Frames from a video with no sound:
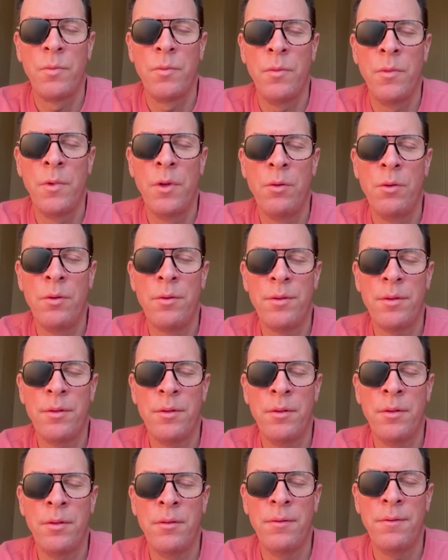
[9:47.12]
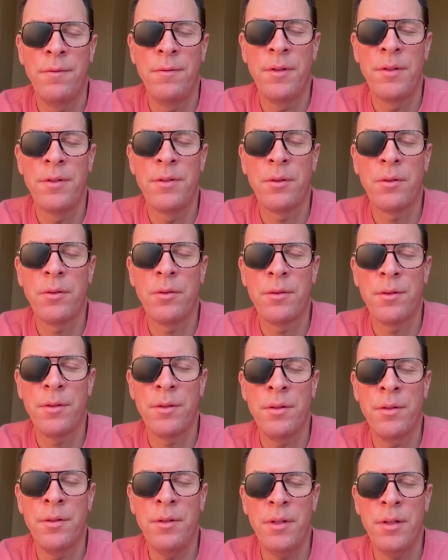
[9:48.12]
noticing the physical
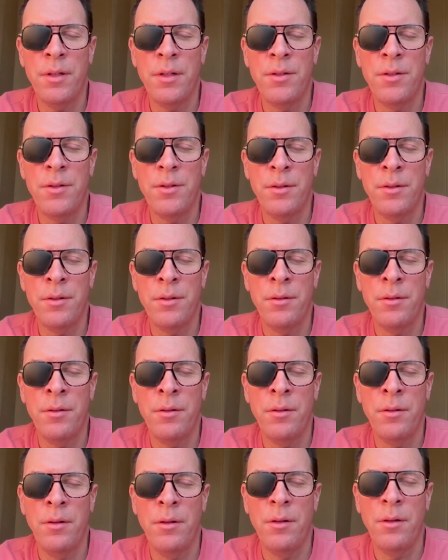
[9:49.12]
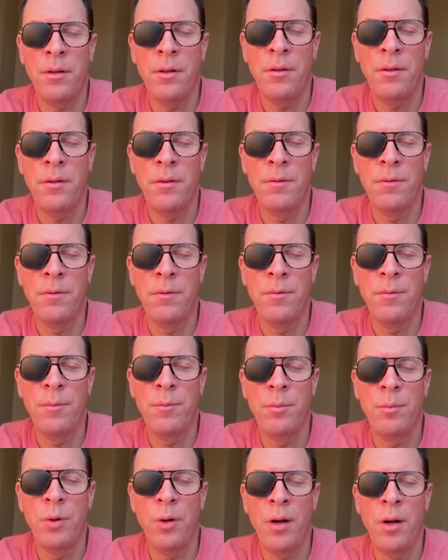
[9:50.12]
sensation of
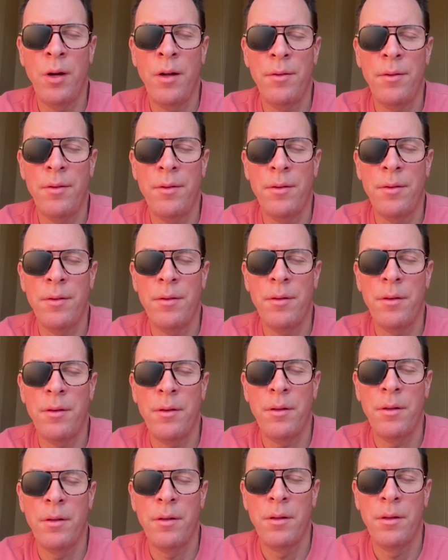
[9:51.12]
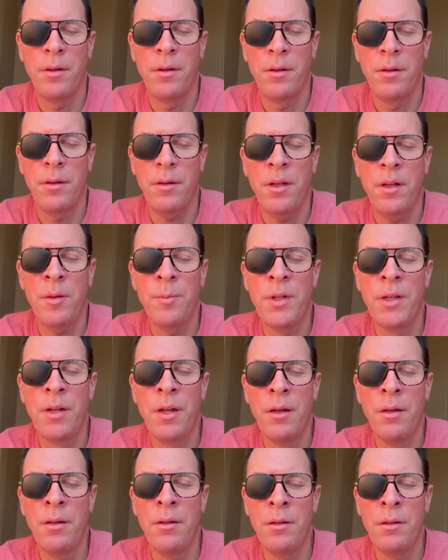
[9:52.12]
breath coming
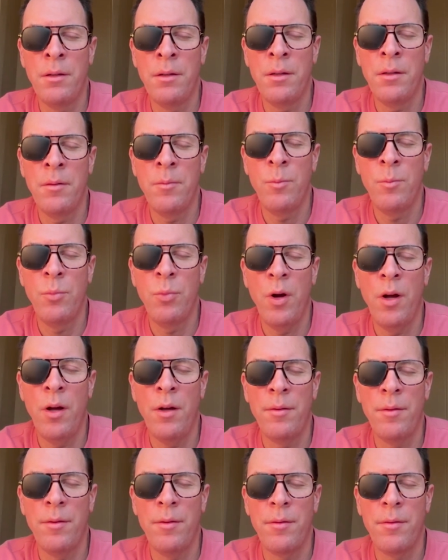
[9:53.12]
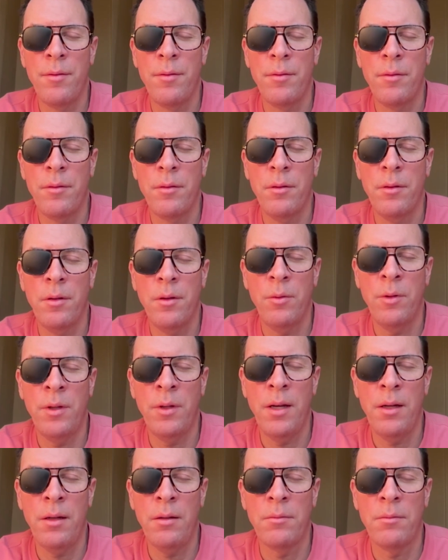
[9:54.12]
in and breath going
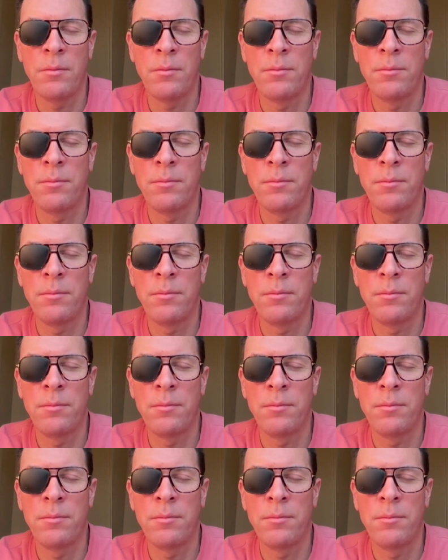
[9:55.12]
out.